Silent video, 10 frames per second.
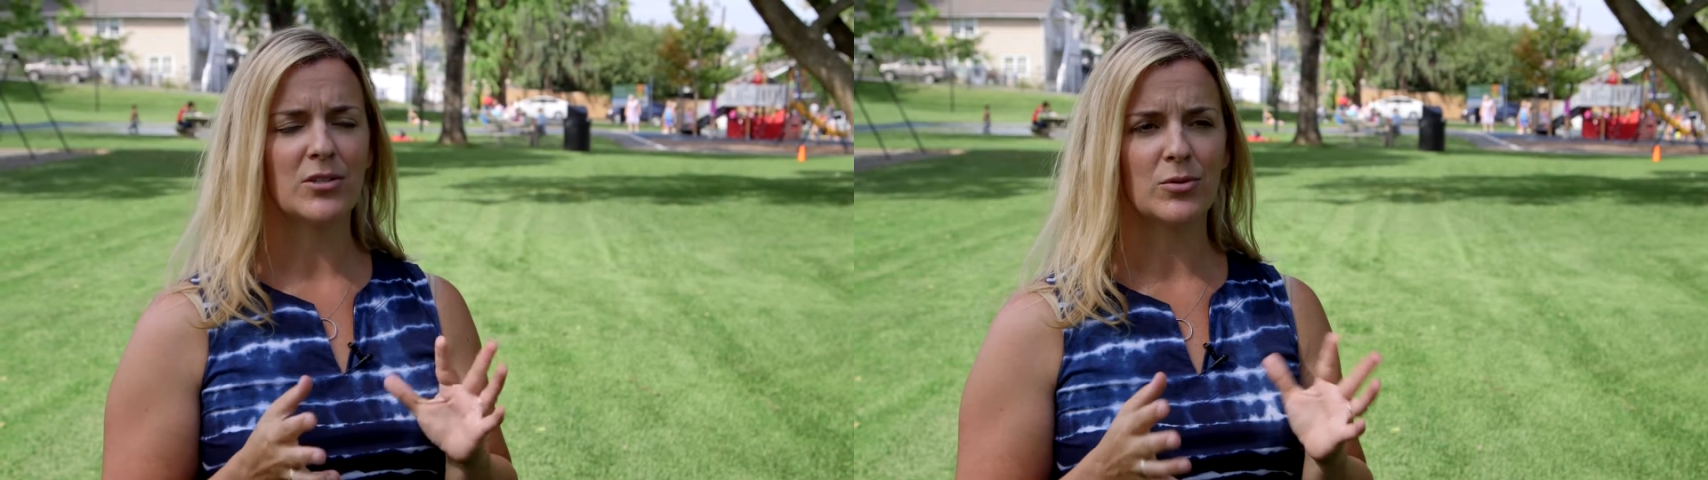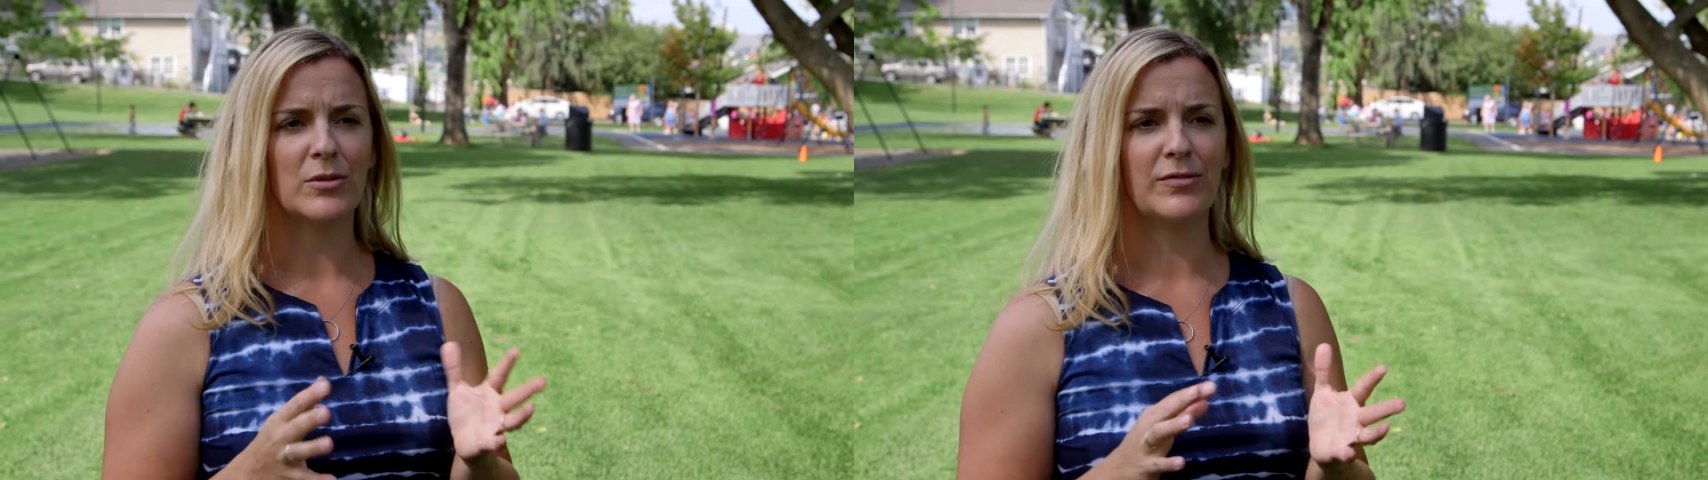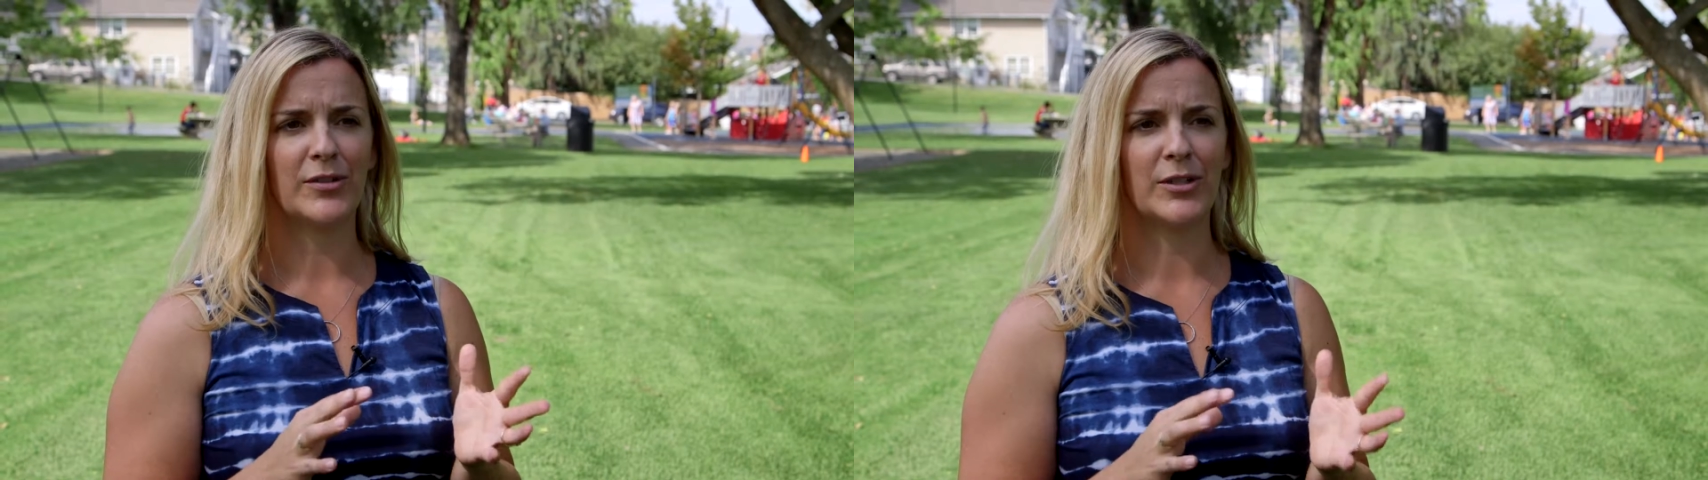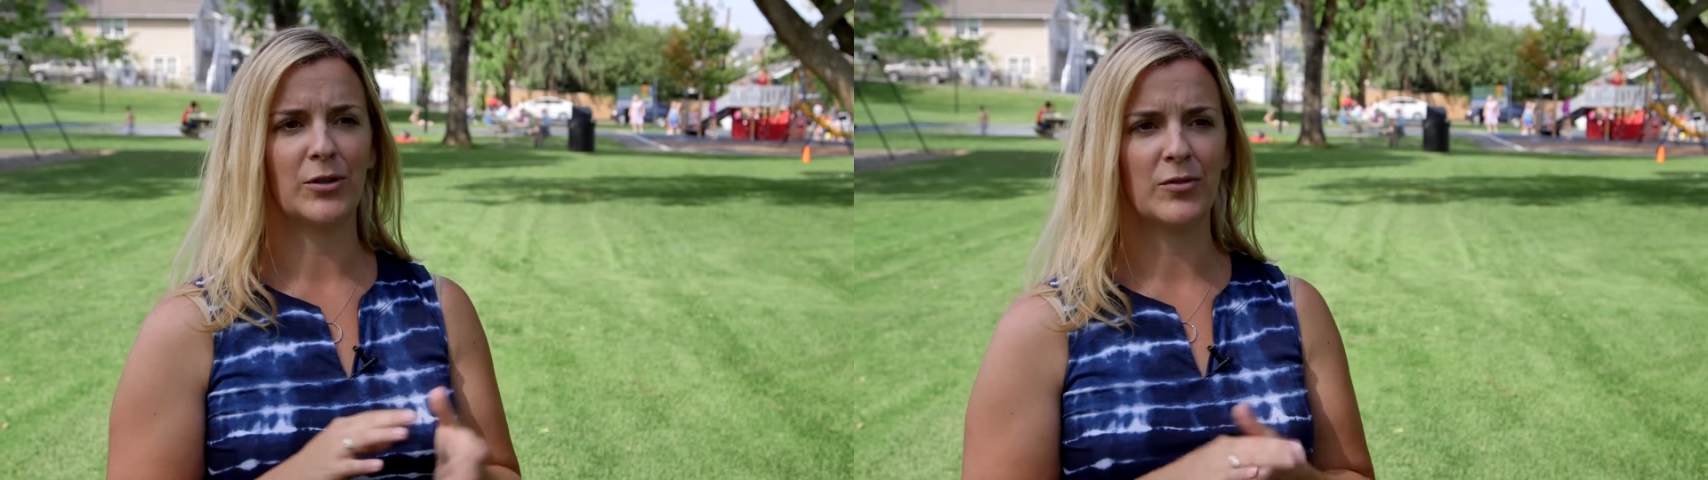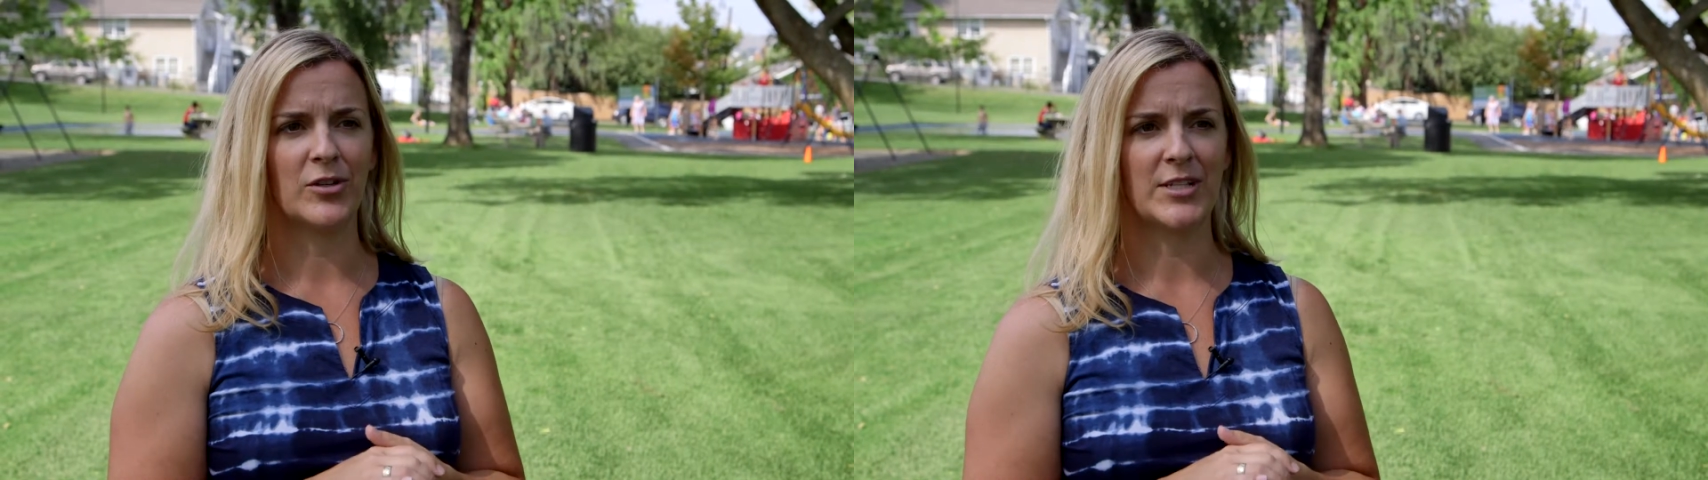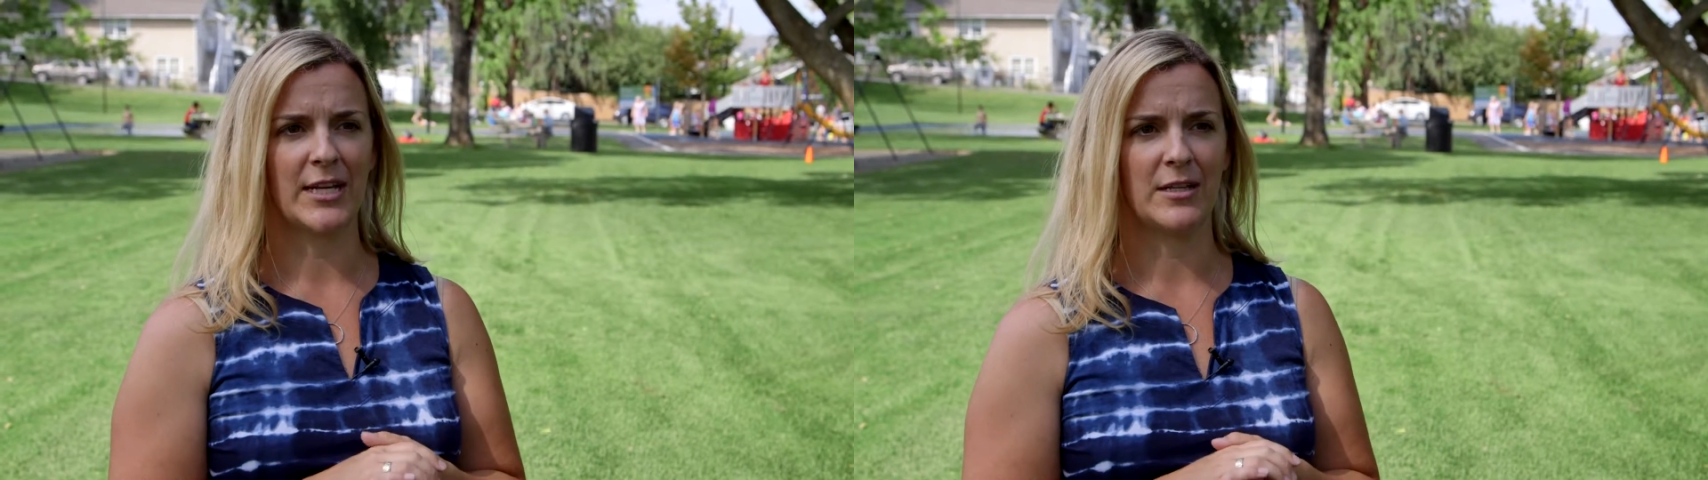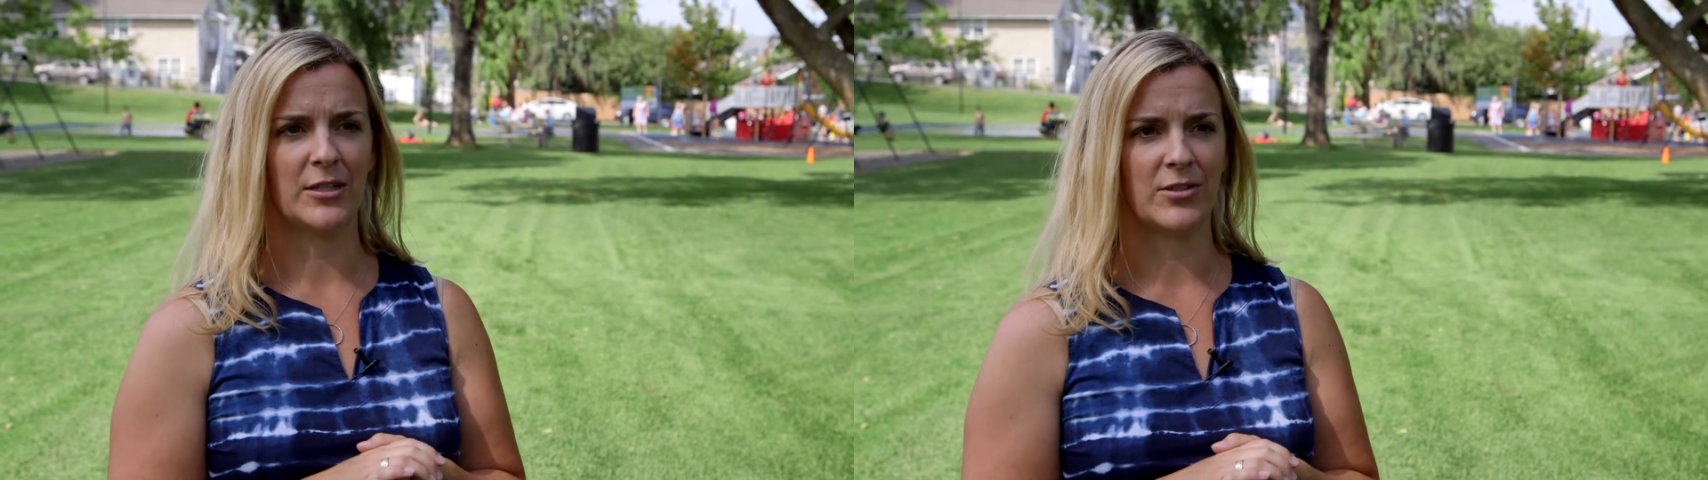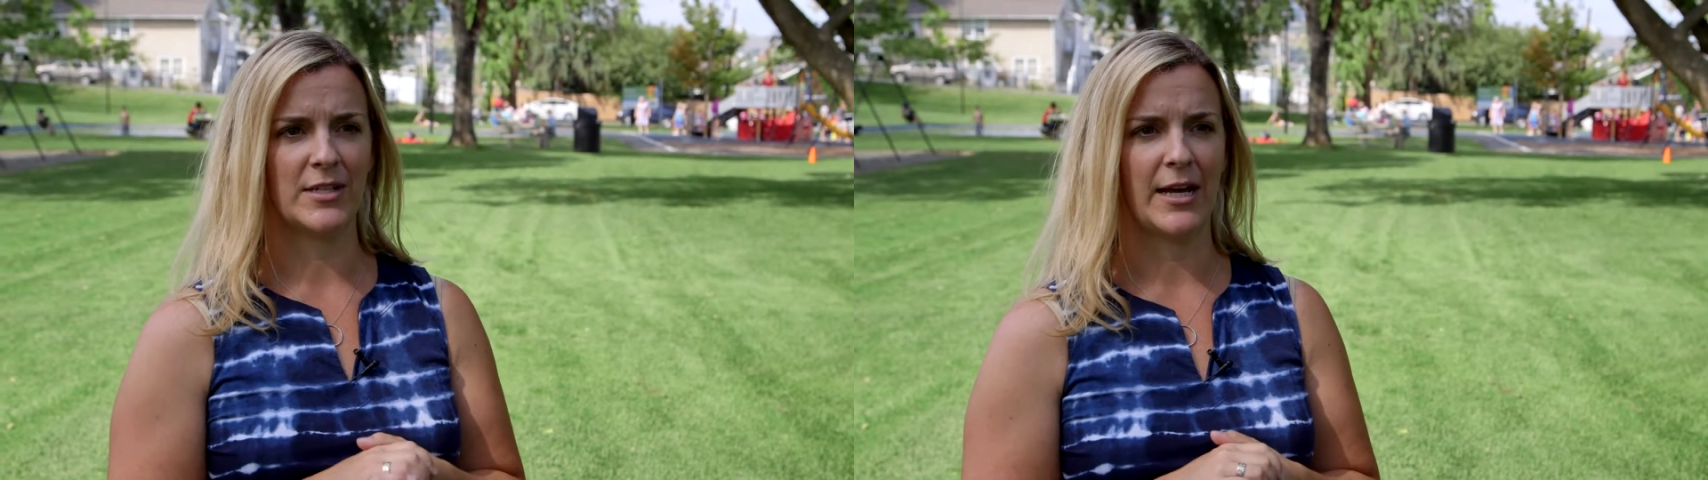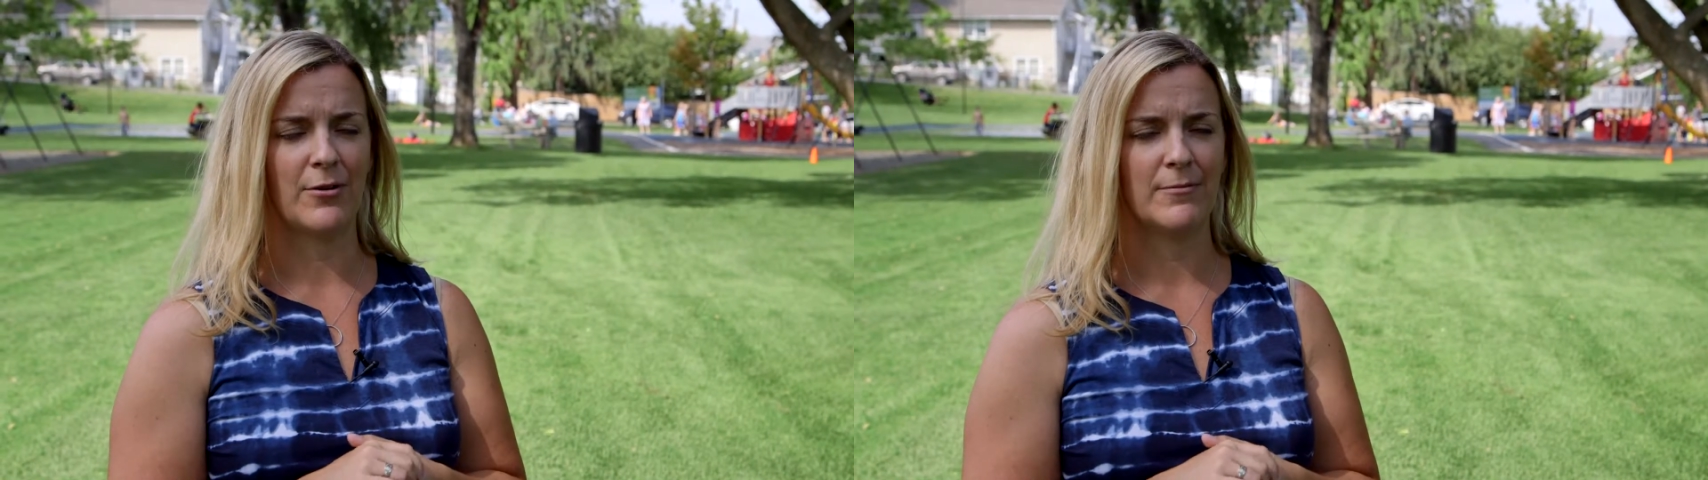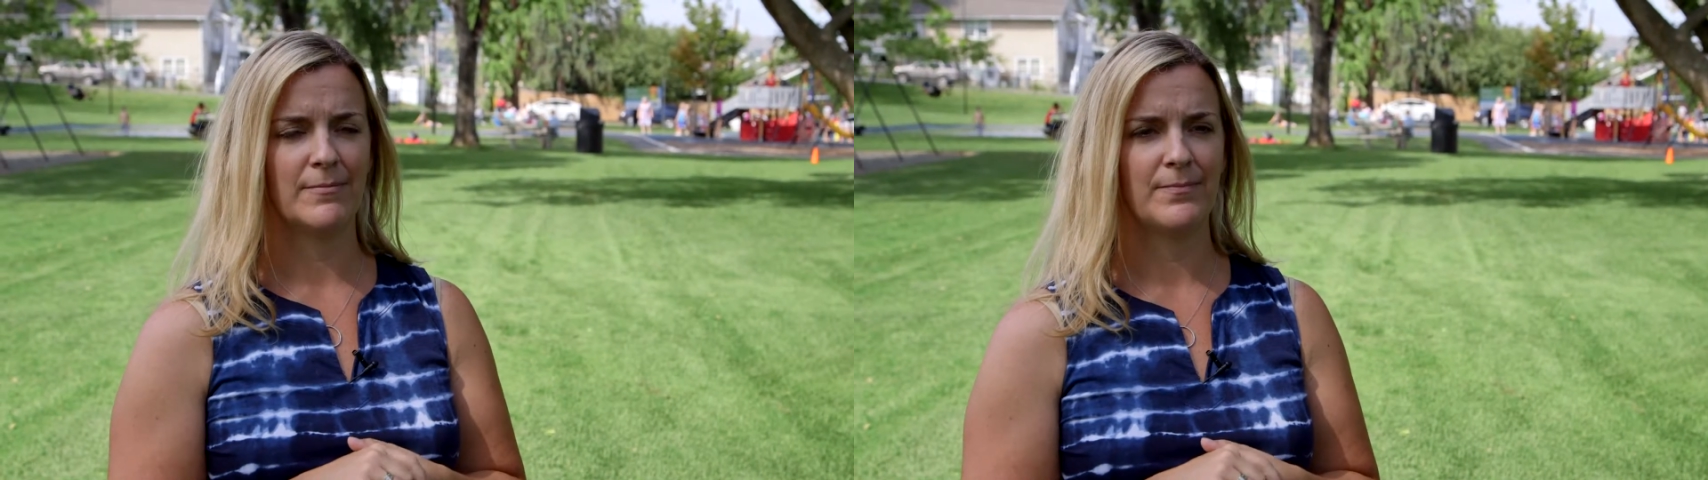tool for over 10 years now.